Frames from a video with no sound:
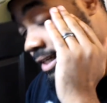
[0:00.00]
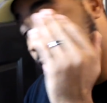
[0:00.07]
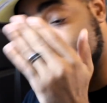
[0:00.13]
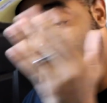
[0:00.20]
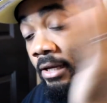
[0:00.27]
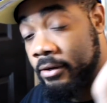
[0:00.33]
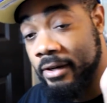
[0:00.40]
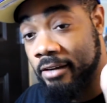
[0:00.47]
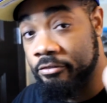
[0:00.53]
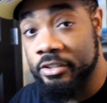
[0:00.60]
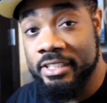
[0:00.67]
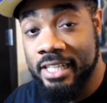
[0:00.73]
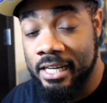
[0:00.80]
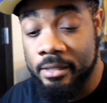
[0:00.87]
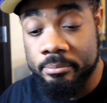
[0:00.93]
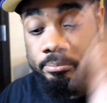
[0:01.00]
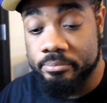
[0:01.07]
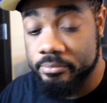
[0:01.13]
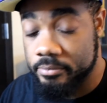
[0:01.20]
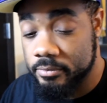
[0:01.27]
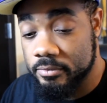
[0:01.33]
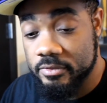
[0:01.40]
gets better every time.
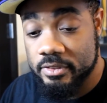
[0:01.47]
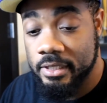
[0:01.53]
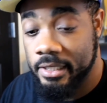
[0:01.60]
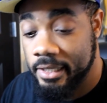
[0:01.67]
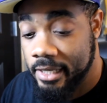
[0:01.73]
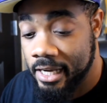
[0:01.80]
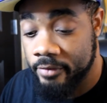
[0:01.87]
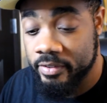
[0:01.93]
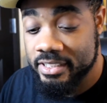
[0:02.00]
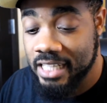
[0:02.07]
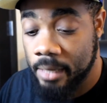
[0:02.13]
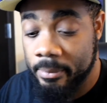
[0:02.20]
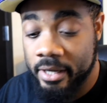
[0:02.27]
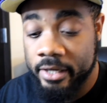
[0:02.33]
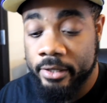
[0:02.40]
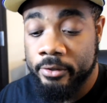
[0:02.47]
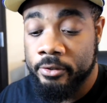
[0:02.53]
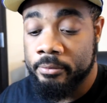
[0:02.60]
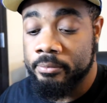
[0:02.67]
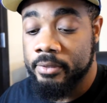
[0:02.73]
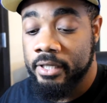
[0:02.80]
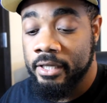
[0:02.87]
Every time I hear
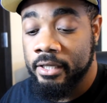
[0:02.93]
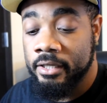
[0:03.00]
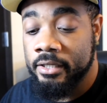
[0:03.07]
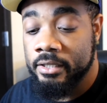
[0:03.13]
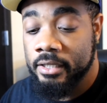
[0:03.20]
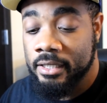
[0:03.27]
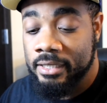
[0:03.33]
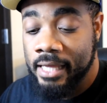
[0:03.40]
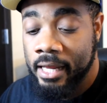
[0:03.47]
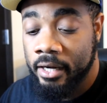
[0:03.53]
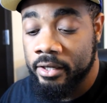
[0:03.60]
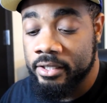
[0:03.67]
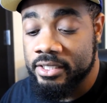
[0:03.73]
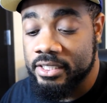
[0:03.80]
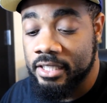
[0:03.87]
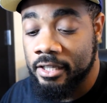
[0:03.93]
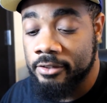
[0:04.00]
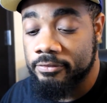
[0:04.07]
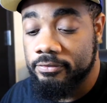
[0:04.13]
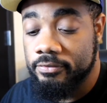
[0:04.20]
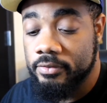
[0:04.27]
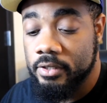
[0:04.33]
him. And a lot of this
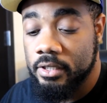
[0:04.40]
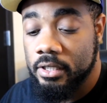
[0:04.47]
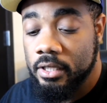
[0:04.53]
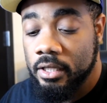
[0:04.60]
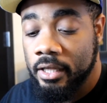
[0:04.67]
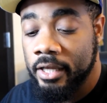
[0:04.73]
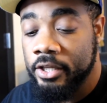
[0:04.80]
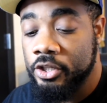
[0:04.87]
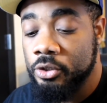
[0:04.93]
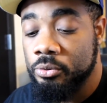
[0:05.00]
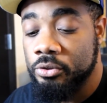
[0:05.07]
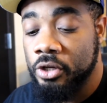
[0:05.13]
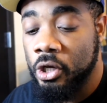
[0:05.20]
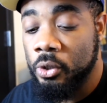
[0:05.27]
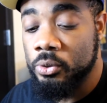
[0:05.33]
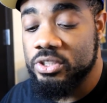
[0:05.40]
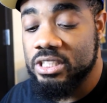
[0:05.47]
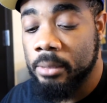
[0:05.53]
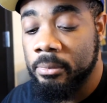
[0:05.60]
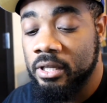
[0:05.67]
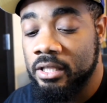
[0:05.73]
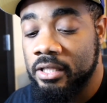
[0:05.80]
stuff, like, you know,
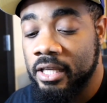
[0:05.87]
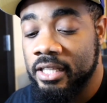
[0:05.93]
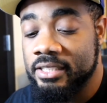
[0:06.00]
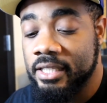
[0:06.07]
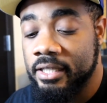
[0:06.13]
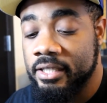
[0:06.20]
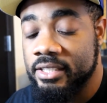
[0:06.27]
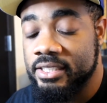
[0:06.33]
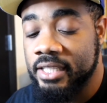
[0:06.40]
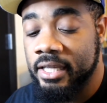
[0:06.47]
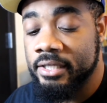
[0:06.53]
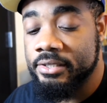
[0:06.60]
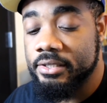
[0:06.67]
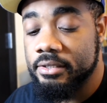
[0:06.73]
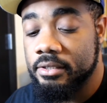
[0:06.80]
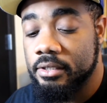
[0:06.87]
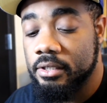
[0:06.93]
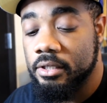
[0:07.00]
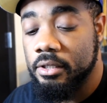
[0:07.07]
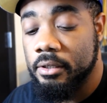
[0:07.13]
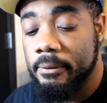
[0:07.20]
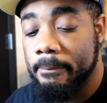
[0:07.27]
some of the things that he says,
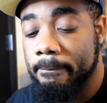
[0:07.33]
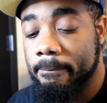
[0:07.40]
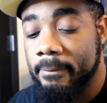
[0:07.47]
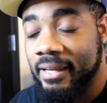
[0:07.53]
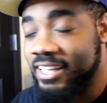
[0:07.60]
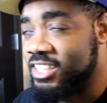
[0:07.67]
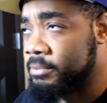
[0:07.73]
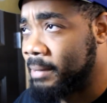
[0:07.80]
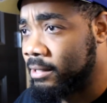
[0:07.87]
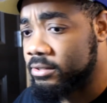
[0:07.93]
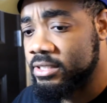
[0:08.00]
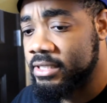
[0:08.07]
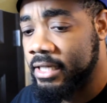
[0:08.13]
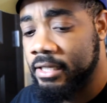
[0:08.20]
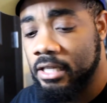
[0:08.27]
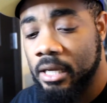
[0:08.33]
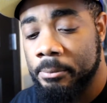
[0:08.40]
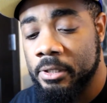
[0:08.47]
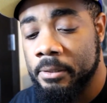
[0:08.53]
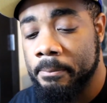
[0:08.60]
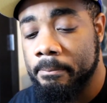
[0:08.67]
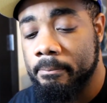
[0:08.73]
that he's about to say, I
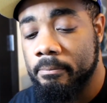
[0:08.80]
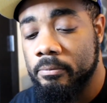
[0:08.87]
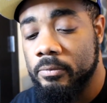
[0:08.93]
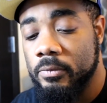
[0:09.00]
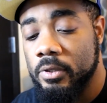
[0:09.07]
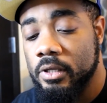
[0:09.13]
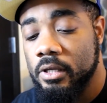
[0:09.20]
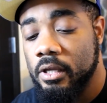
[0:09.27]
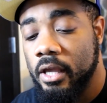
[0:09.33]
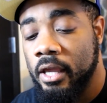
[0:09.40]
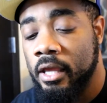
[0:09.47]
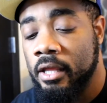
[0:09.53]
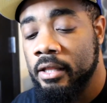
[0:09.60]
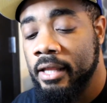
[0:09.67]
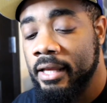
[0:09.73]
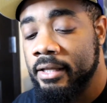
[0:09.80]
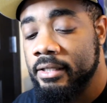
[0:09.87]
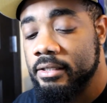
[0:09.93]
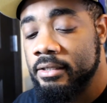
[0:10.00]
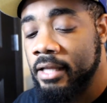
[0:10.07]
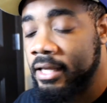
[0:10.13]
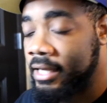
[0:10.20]
mean, and
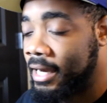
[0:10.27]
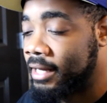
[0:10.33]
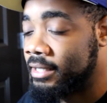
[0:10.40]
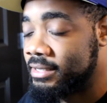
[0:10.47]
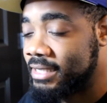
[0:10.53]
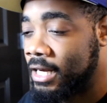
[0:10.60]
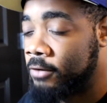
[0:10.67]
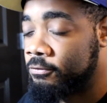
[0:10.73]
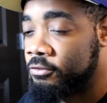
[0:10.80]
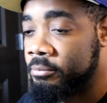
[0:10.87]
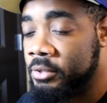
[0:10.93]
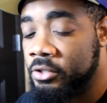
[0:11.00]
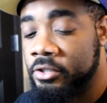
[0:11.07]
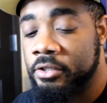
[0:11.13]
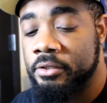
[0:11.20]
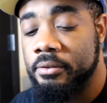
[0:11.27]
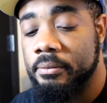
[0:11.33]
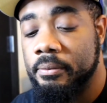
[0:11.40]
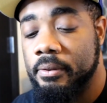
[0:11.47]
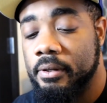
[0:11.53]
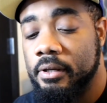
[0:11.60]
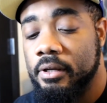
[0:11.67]
they kind of sound familiar.
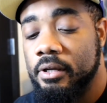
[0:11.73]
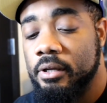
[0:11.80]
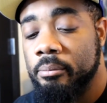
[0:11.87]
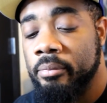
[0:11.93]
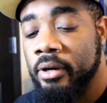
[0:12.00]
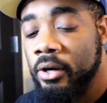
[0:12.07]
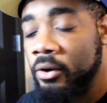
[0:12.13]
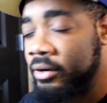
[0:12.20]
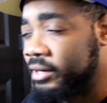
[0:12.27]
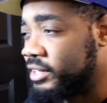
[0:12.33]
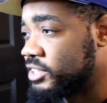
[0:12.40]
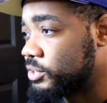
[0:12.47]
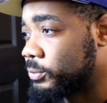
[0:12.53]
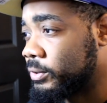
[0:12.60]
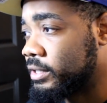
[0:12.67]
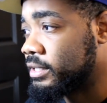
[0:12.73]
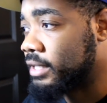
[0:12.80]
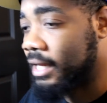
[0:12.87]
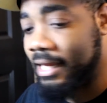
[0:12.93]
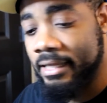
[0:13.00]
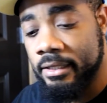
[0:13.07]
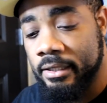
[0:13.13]
But on this
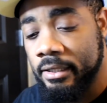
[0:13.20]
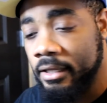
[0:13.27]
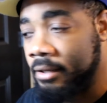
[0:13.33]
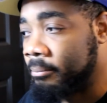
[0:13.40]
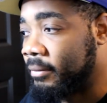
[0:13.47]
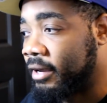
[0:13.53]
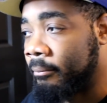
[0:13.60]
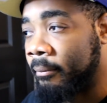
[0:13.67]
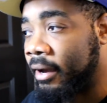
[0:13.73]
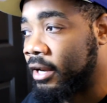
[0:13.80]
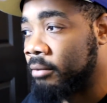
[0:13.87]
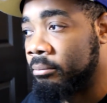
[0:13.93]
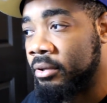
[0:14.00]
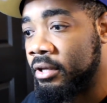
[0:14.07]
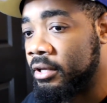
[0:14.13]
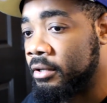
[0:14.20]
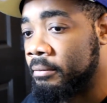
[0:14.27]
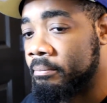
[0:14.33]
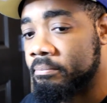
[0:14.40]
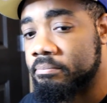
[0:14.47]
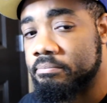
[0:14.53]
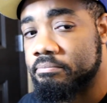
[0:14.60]
one, it might have
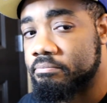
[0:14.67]
been